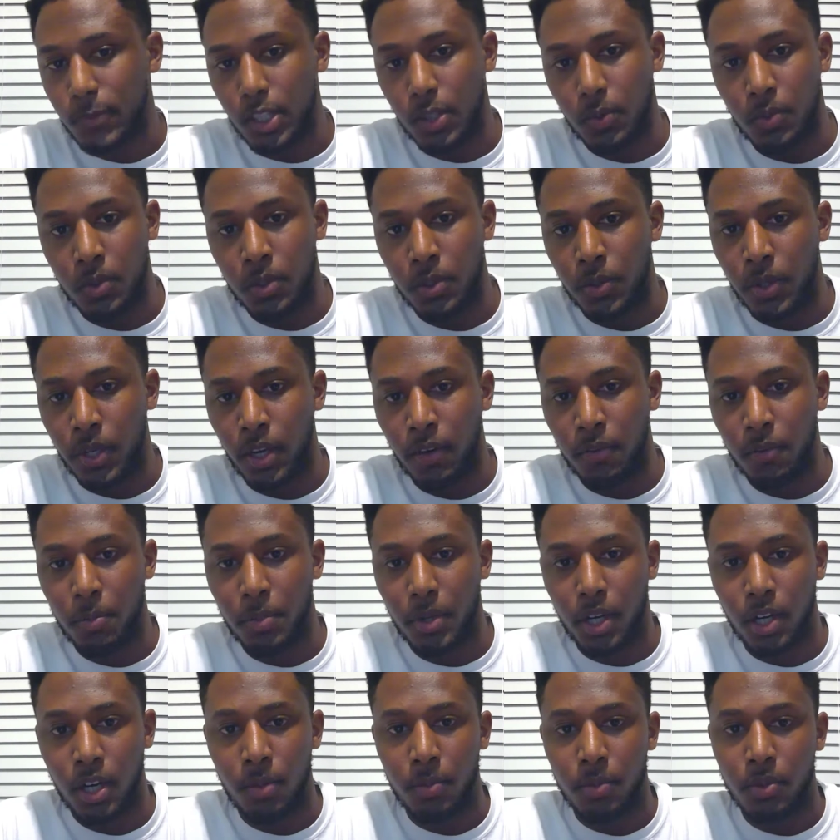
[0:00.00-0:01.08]
we'll never
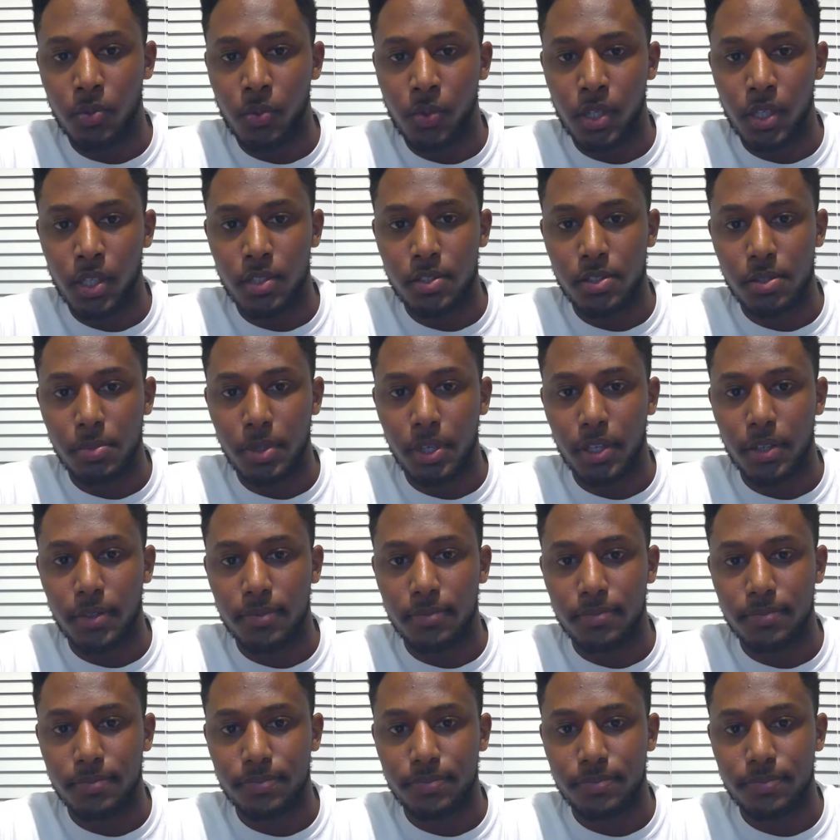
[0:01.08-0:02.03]
become who we need to be.